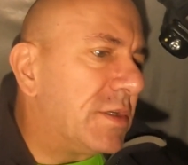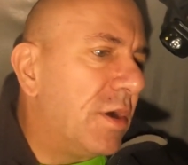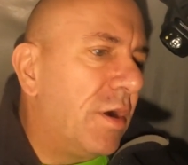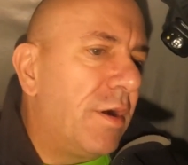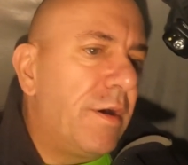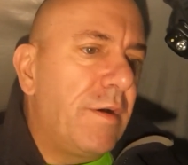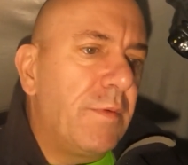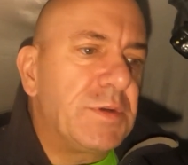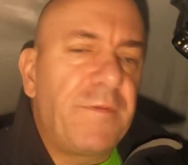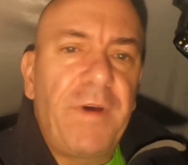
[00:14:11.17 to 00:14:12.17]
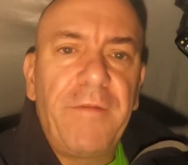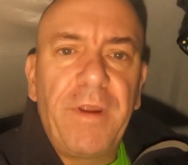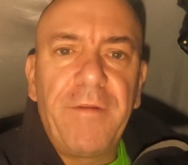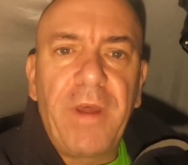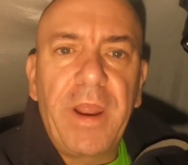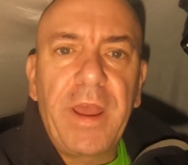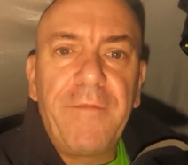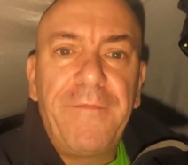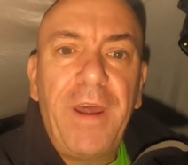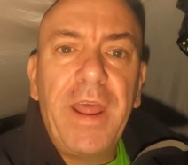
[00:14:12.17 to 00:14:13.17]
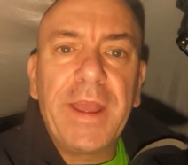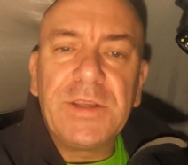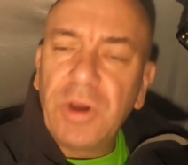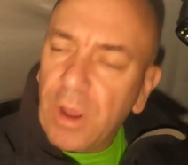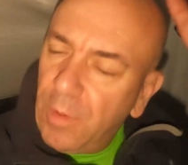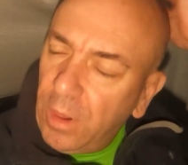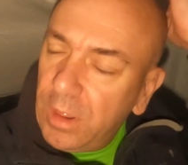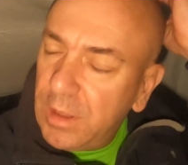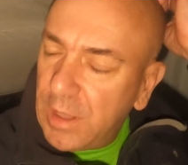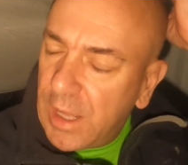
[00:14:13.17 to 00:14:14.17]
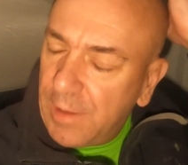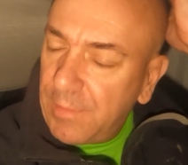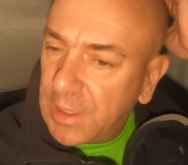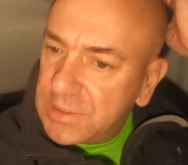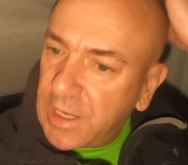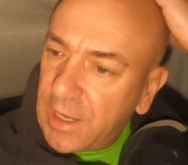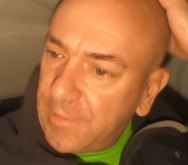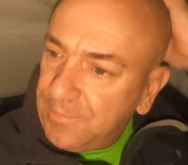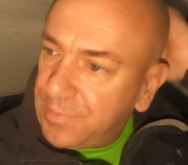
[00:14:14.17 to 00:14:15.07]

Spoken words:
so which were very enjoyable. Like I say,